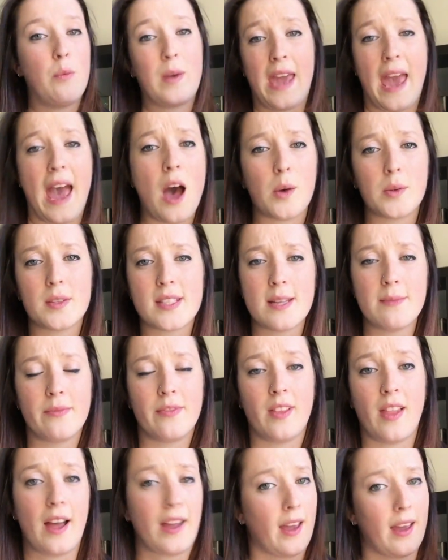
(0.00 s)
we housed them
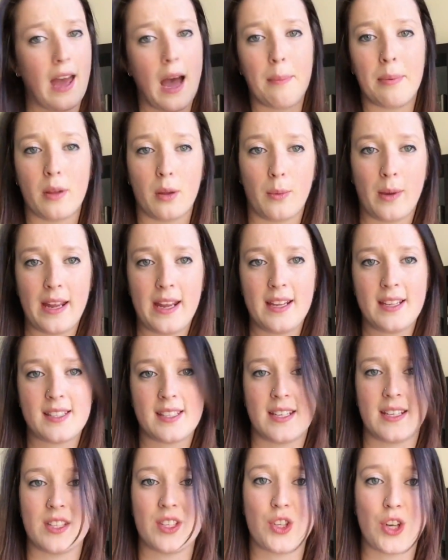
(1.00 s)
for like a couple of weeks,
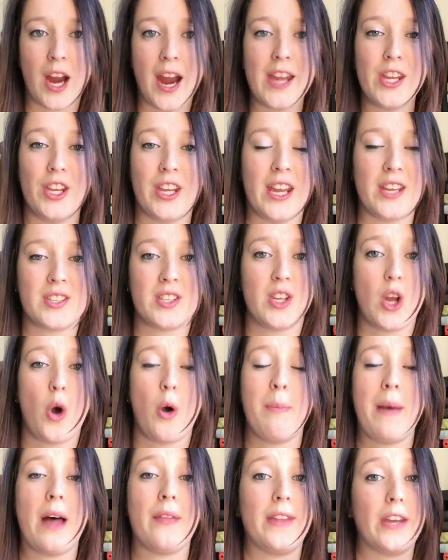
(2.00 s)
and it's great. You get to know
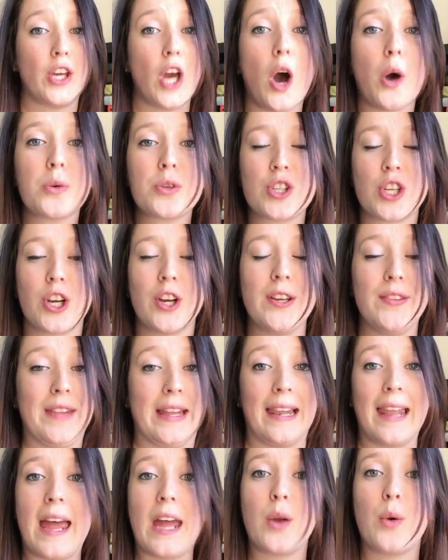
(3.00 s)
about their culture and
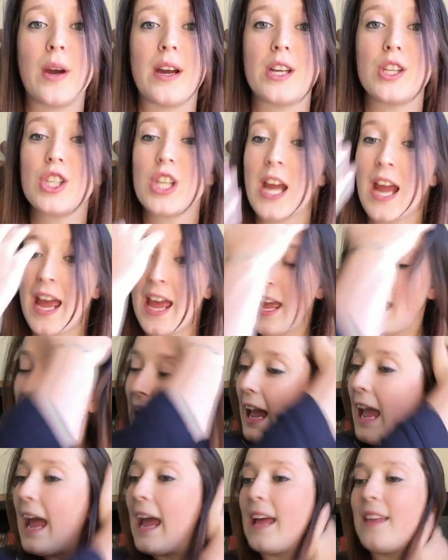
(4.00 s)
their language,
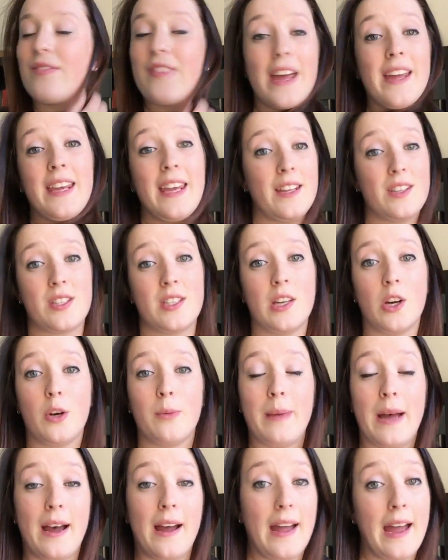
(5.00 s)
and they get to know
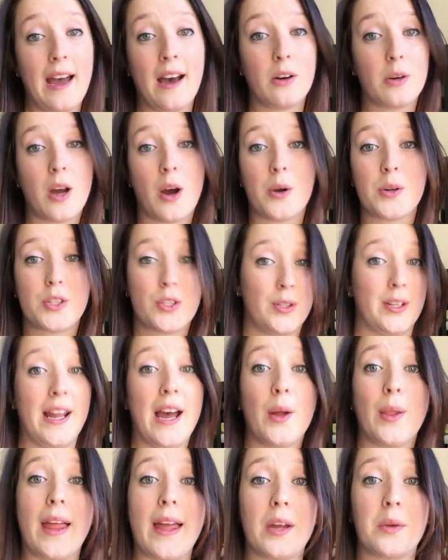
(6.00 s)
about our culture and
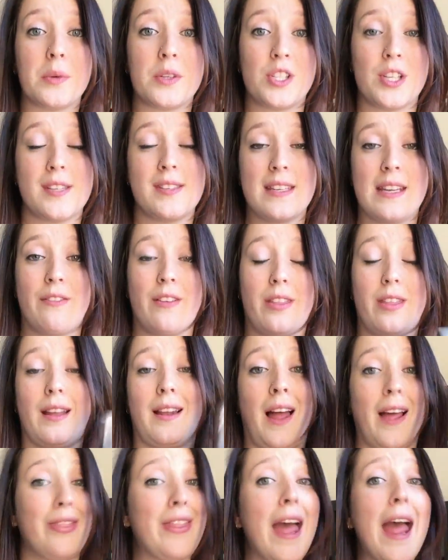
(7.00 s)
our languages and everything
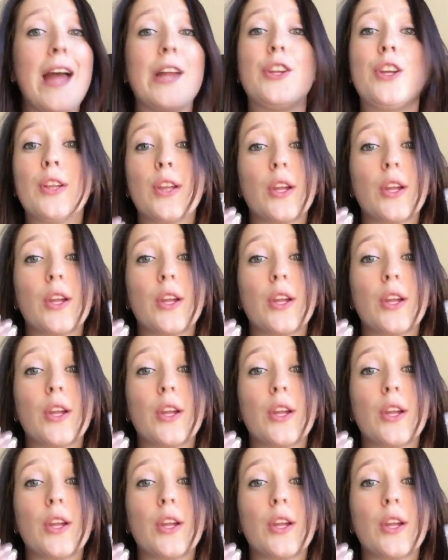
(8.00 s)
like that, and you